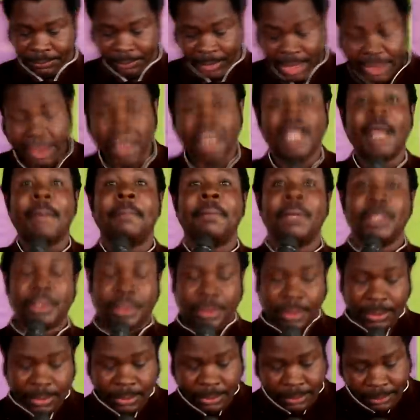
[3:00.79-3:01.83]
as an
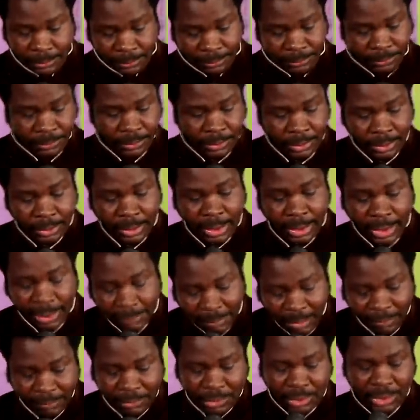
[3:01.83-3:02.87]
apostle, in the name
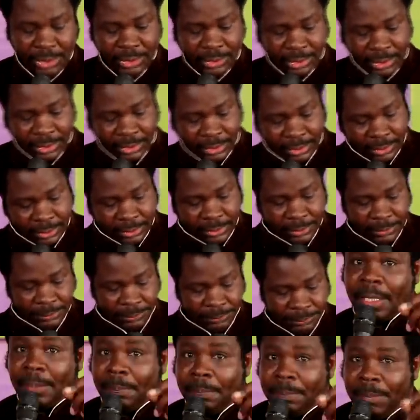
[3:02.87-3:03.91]
of Jesus.
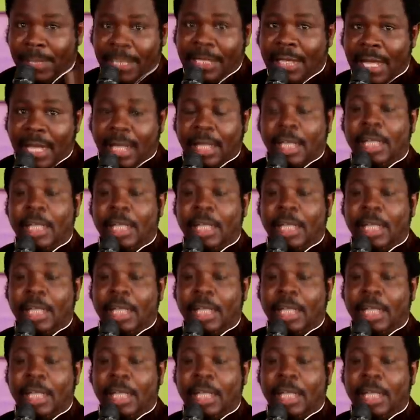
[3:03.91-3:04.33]
Play that